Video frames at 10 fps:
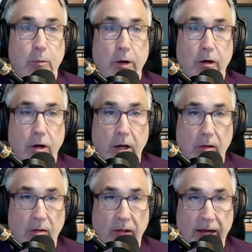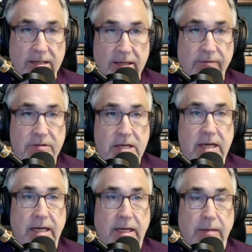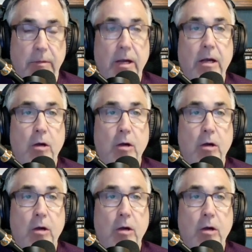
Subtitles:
We are a collective team